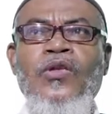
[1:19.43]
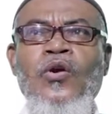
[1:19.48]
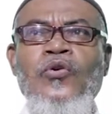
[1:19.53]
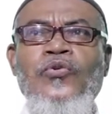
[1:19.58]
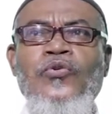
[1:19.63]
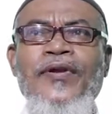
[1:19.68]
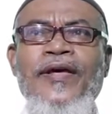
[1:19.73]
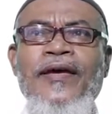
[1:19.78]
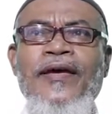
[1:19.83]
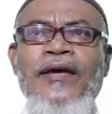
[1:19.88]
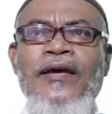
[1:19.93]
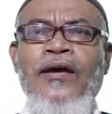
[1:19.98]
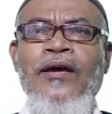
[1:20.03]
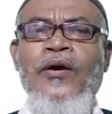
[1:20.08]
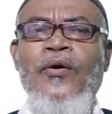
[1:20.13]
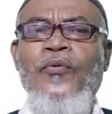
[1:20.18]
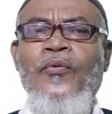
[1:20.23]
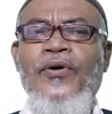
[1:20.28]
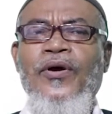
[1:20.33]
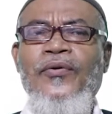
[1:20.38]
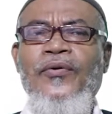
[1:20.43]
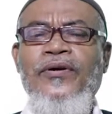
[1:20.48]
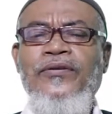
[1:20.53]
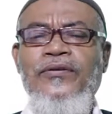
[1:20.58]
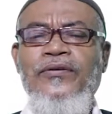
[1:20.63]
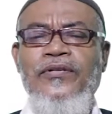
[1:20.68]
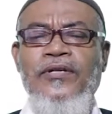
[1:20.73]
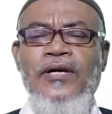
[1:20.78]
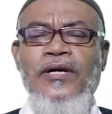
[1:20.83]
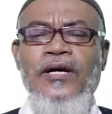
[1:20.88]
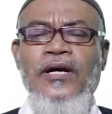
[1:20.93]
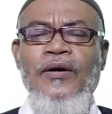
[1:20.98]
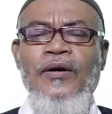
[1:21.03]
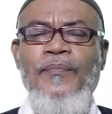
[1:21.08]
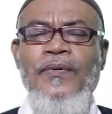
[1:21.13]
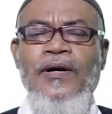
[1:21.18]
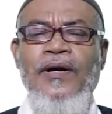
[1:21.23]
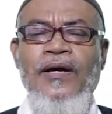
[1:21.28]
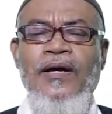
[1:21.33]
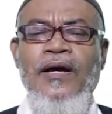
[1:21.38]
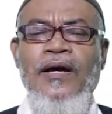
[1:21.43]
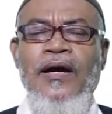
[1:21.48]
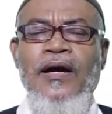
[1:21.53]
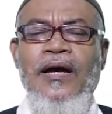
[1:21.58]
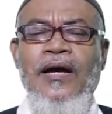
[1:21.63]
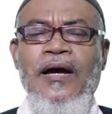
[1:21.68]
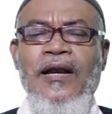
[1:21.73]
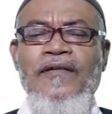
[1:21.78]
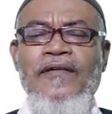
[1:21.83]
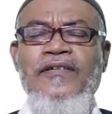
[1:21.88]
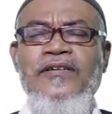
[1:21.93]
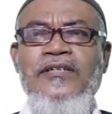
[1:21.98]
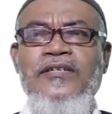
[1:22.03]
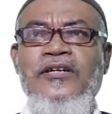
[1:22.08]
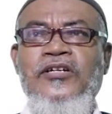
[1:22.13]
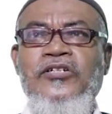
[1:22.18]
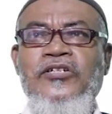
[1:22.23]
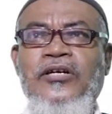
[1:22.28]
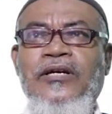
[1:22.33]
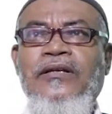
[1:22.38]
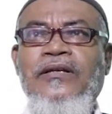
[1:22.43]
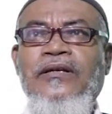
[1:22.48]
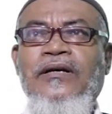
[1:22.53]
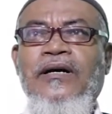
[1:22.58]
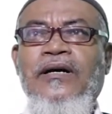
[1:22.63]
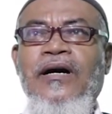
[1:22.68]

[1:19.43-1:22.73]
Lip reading: today we are going to take up another session,